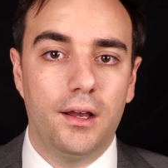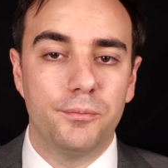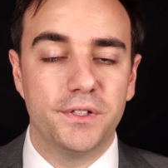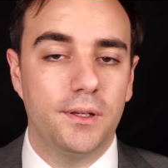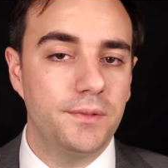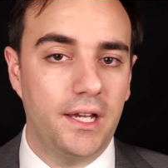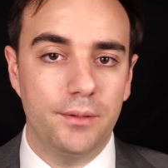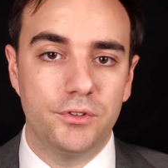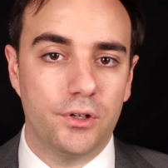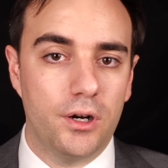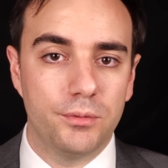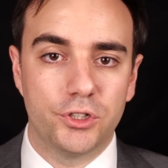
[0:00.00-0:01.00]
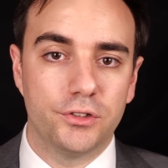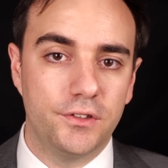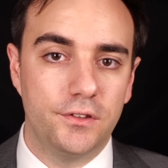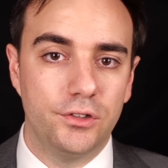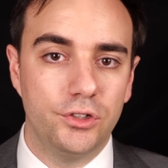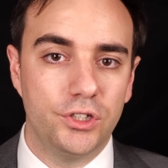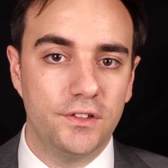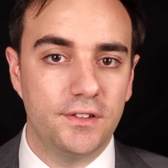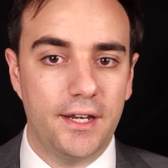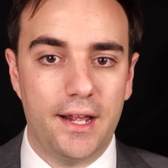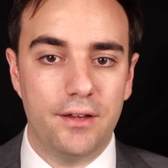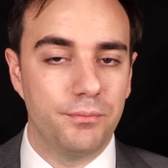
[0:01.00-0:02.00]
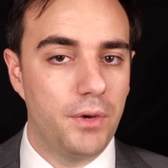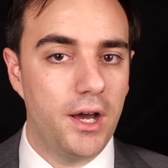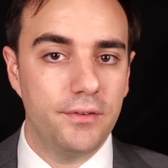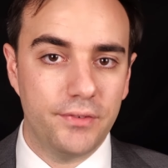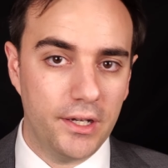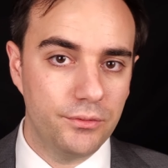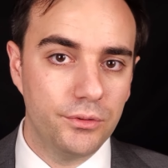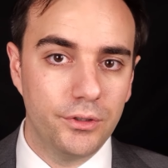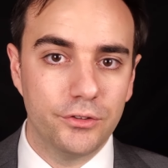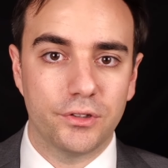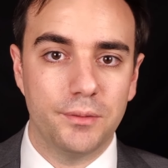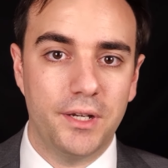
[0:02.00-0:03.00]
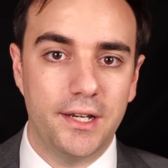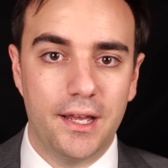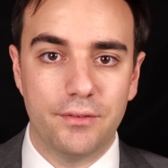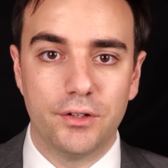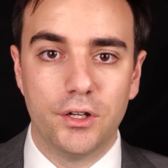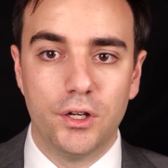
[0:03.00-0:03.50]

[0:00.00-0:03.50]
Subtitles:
But sometimes there are arbitral institutions that have modified rules, or they might have